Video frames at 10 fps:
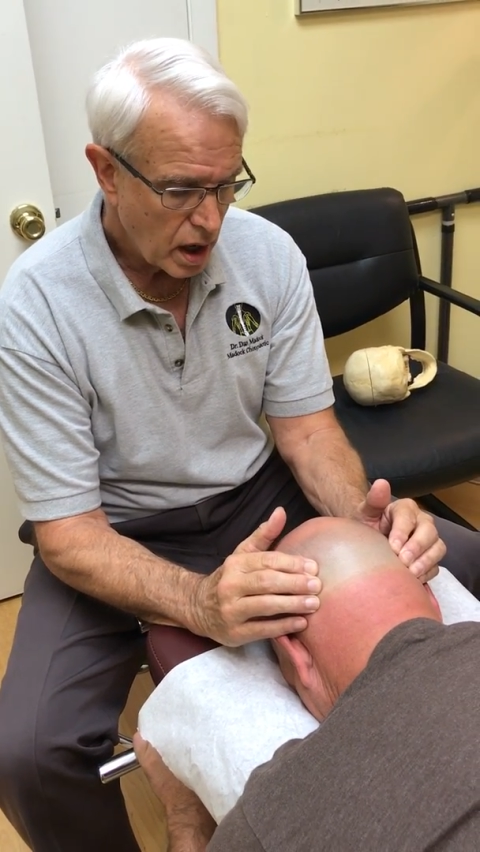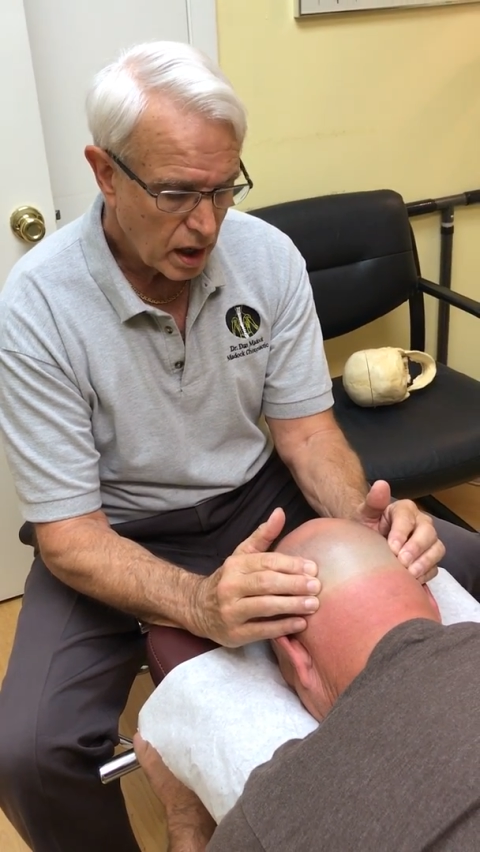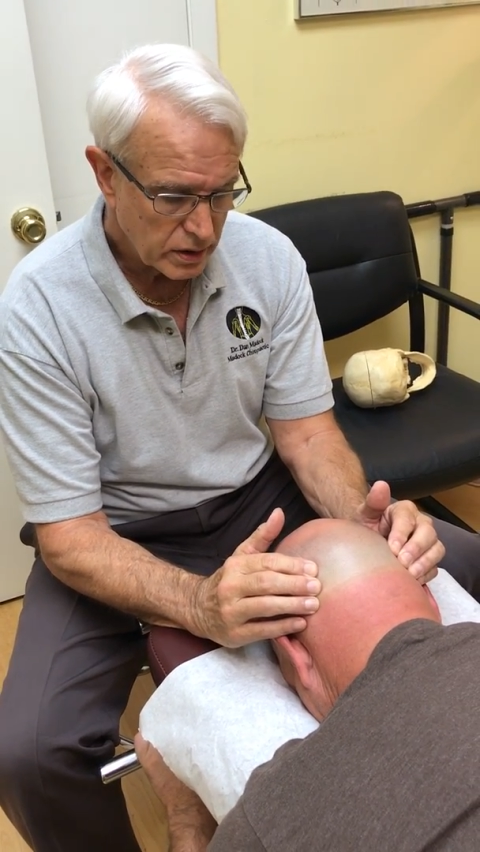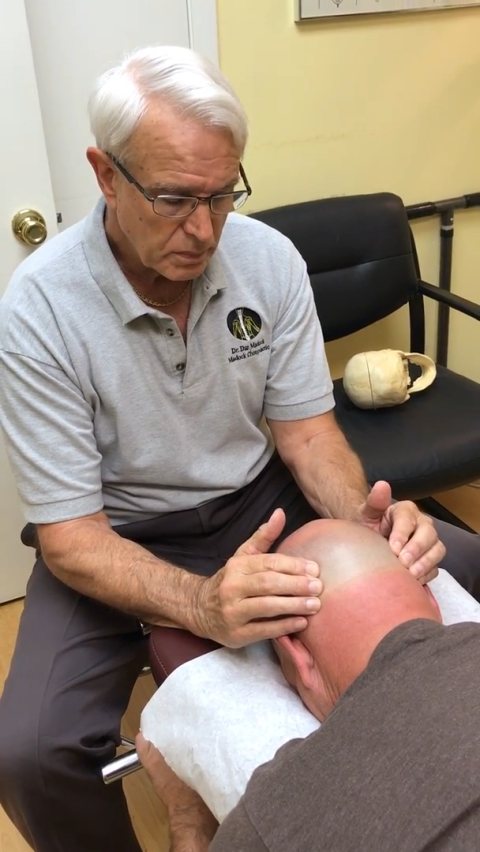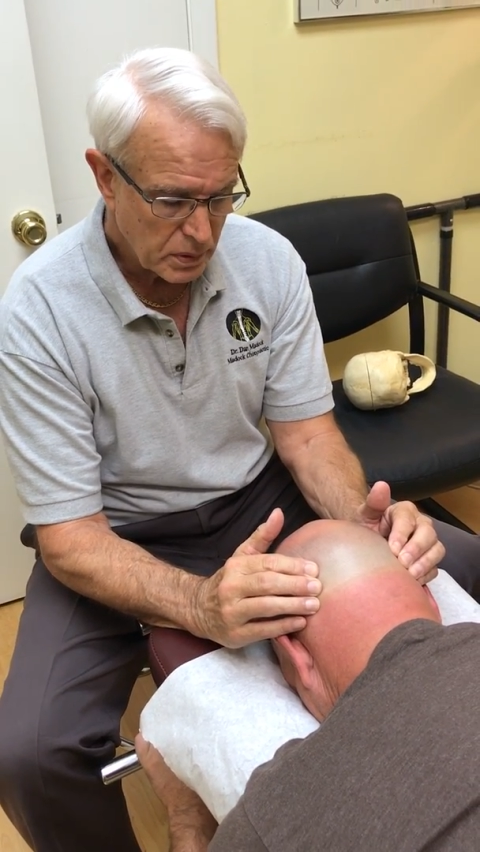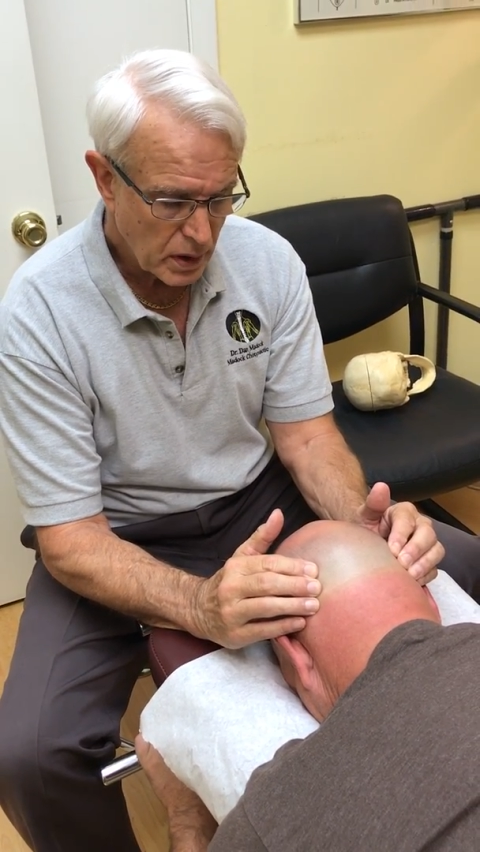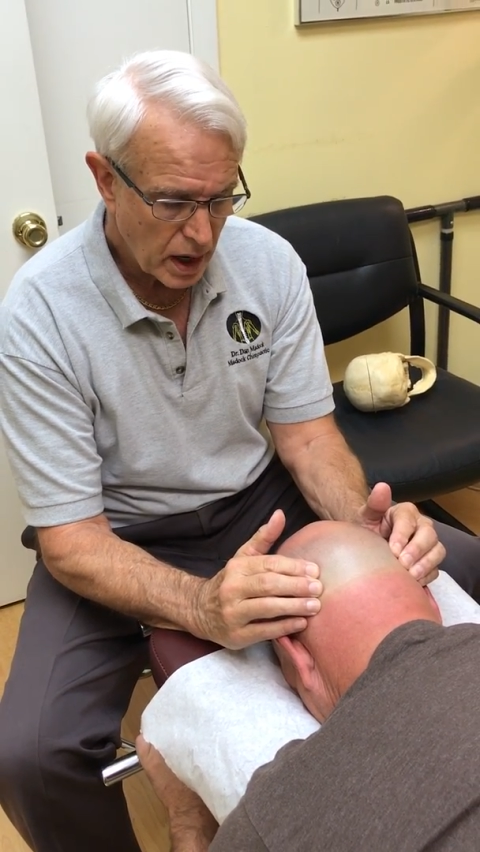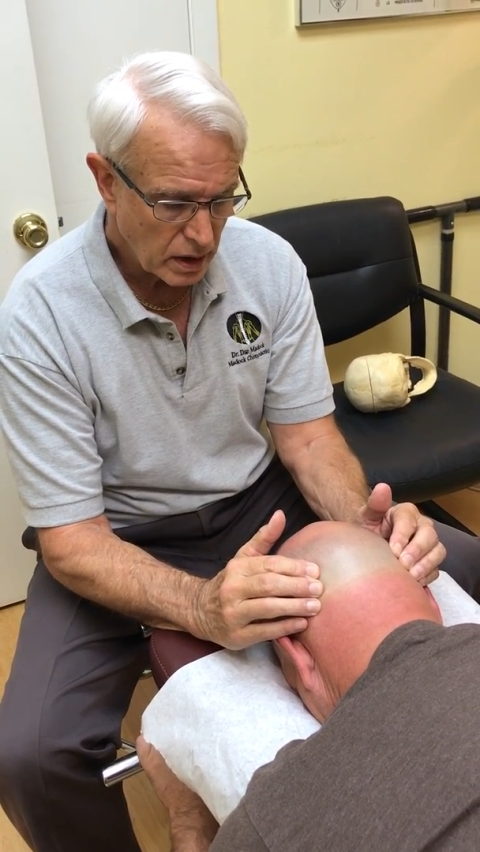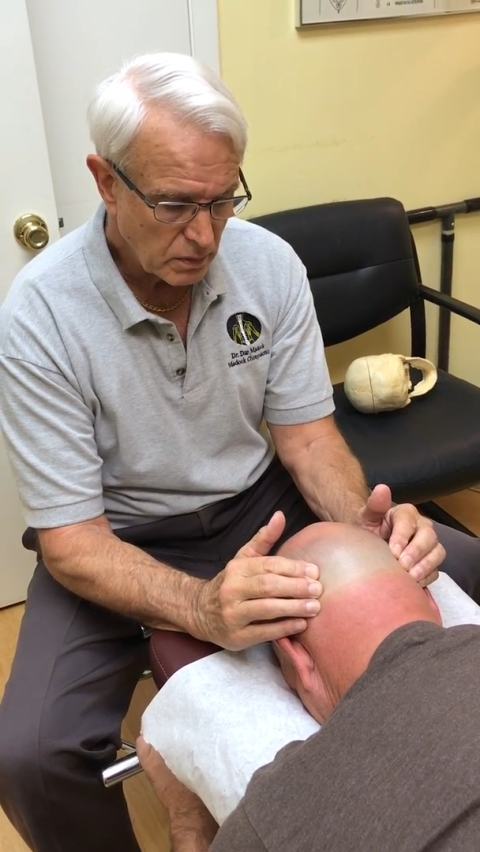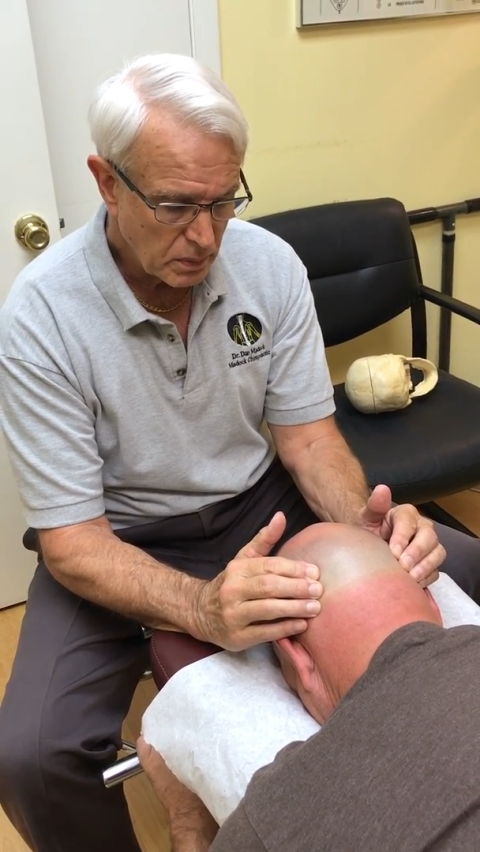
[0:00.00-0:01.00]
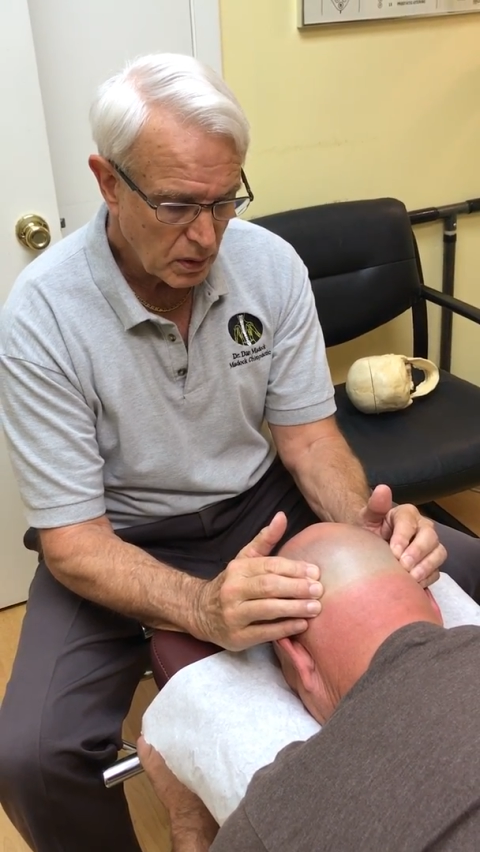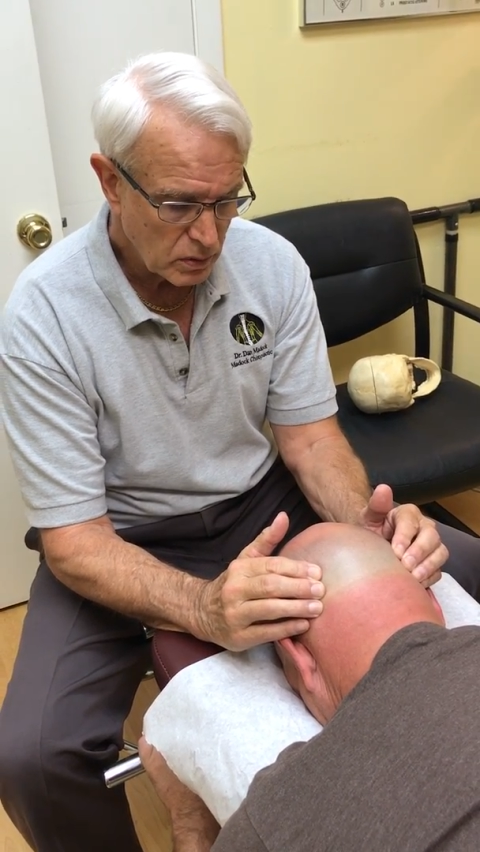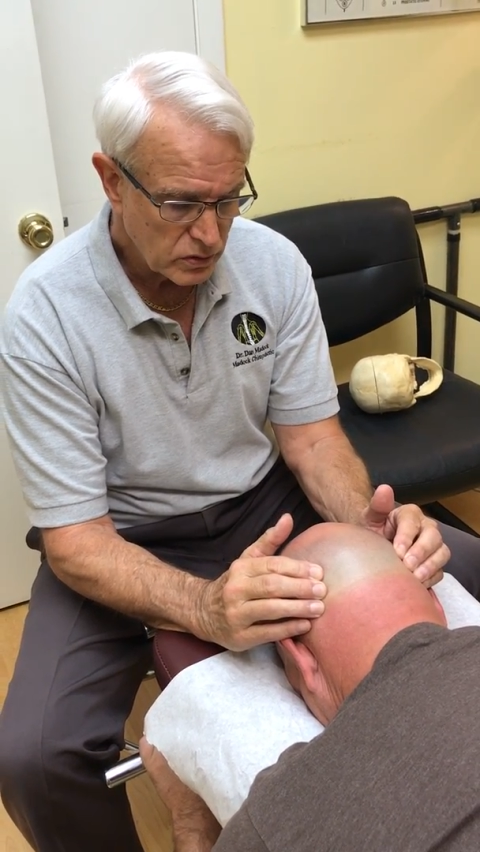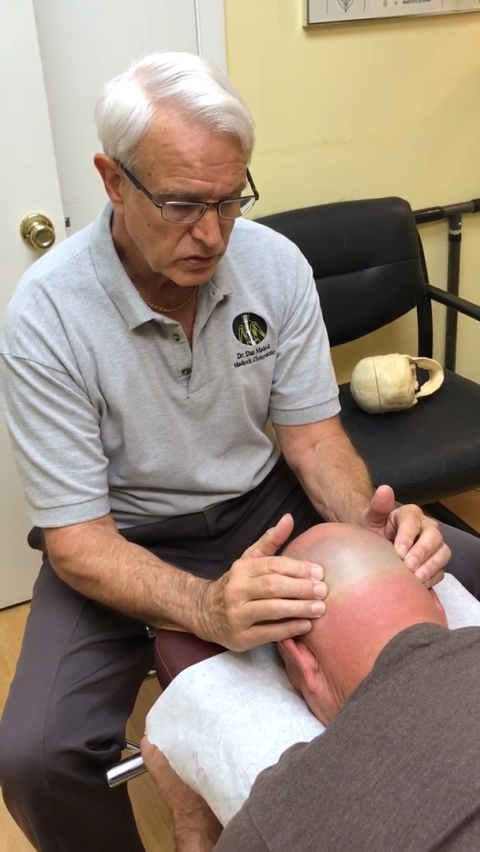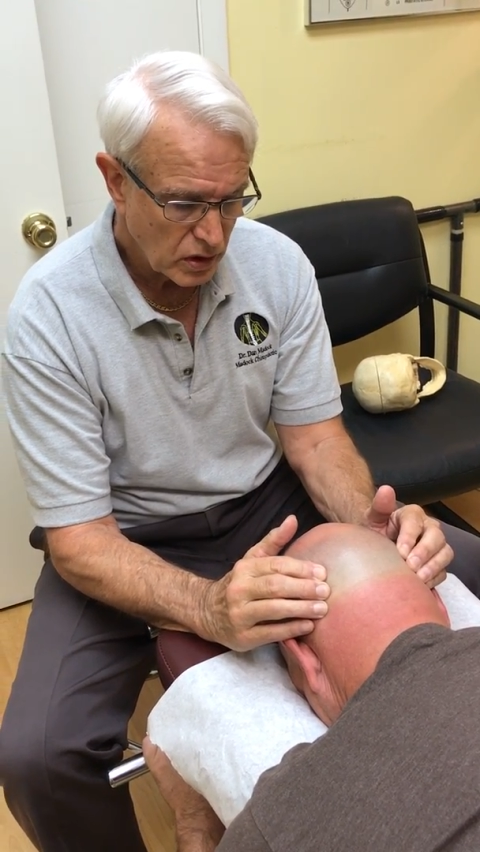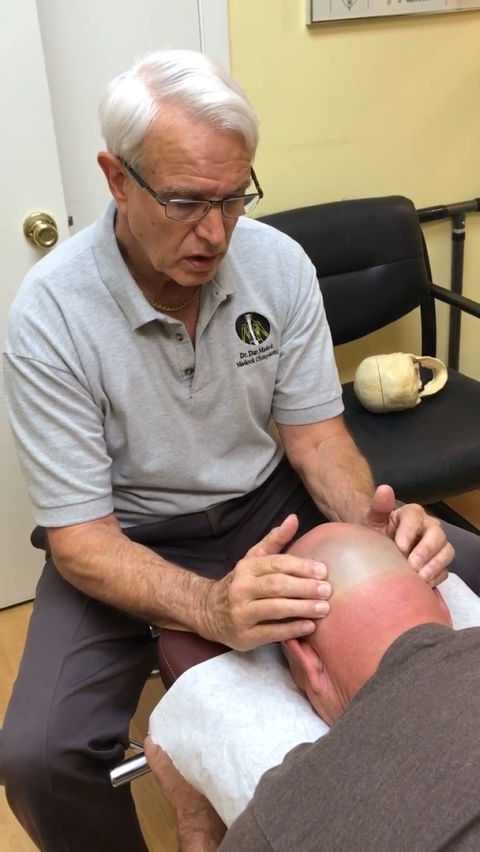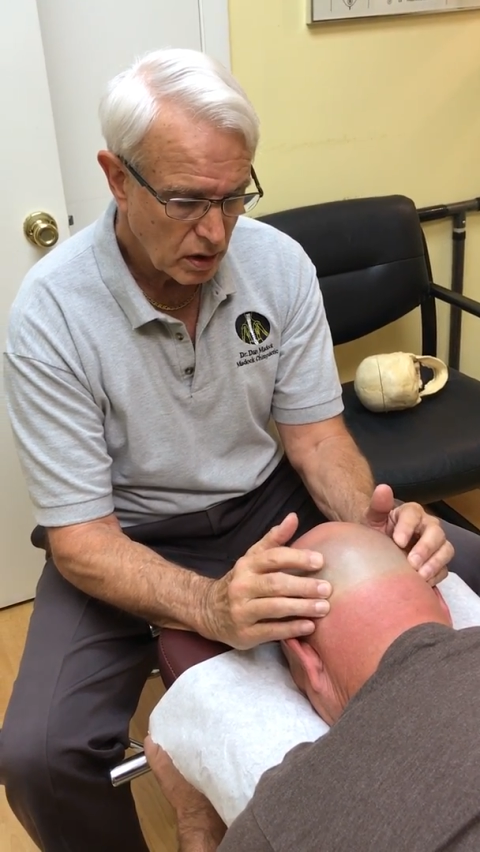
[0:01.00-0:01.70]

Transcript: on the parietal bones